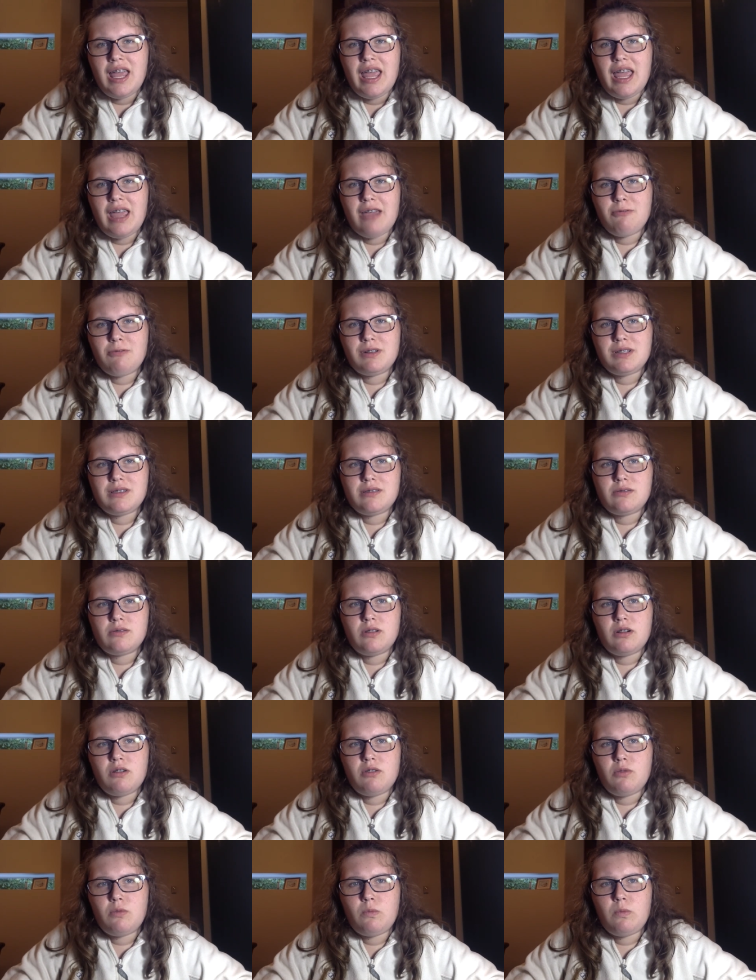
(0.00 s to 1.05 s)
It was
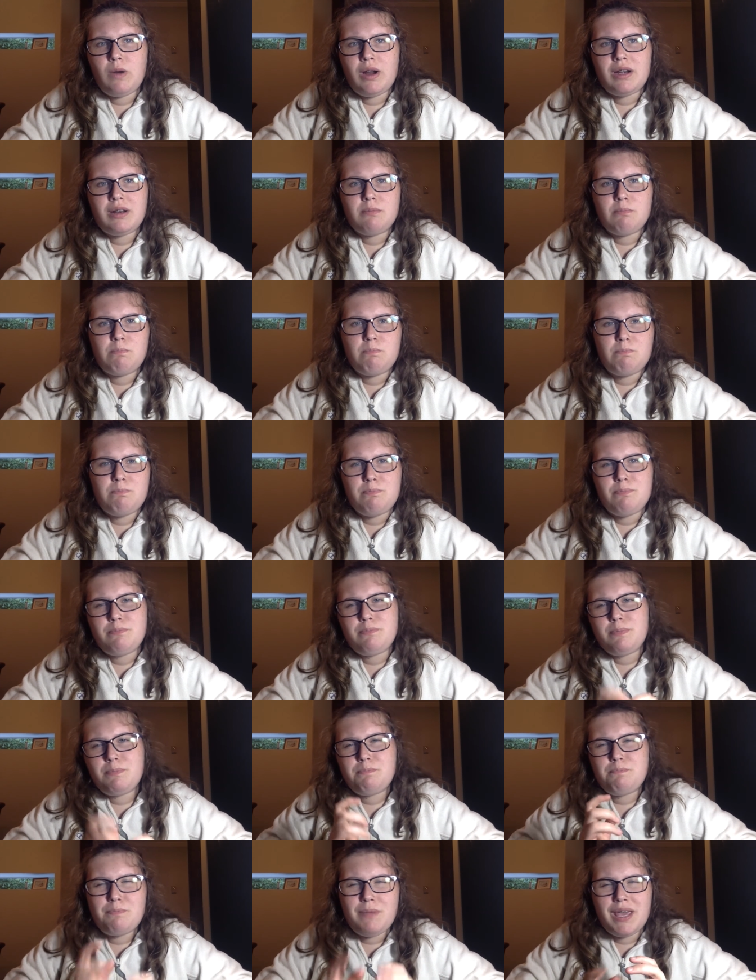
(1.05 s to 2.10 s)
one
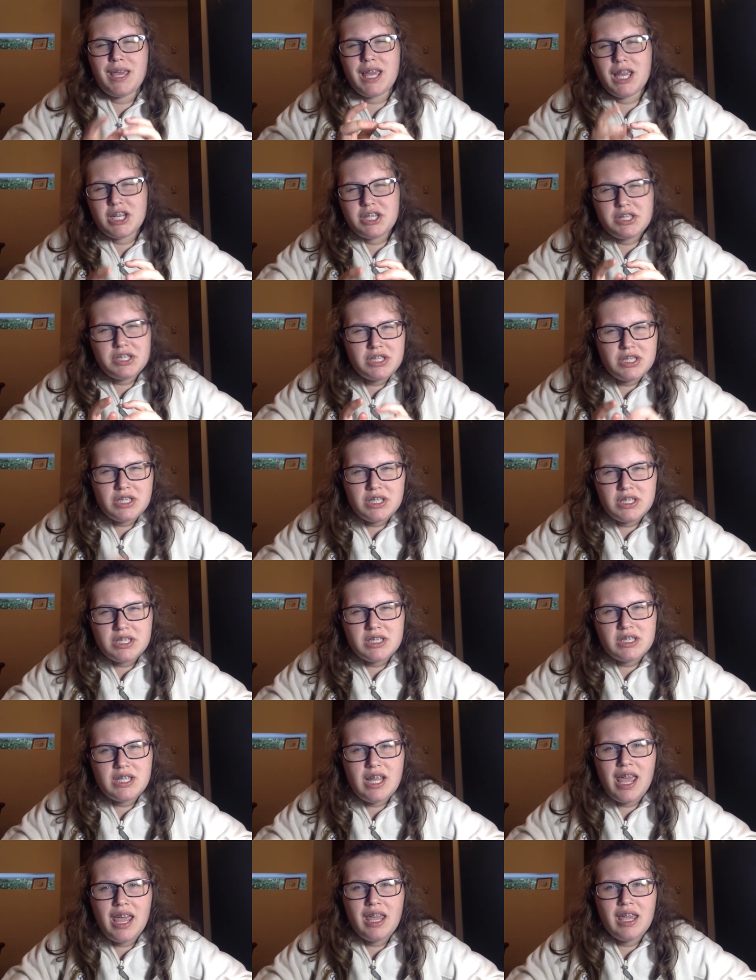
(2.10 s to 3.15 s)
biggish
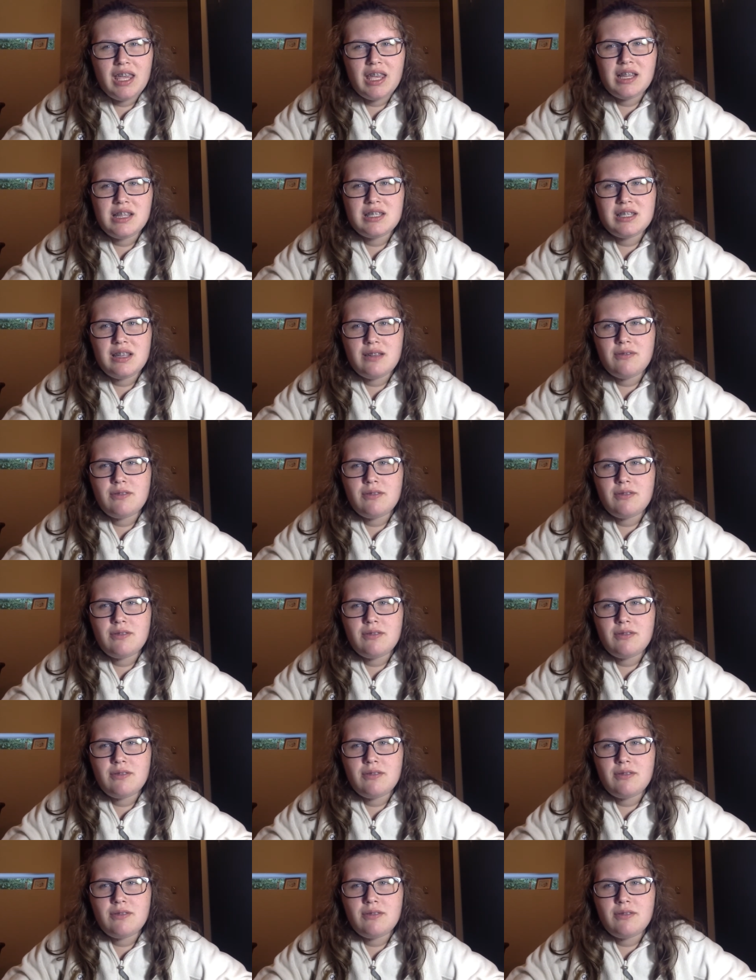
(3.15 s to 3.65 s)
take and stuff,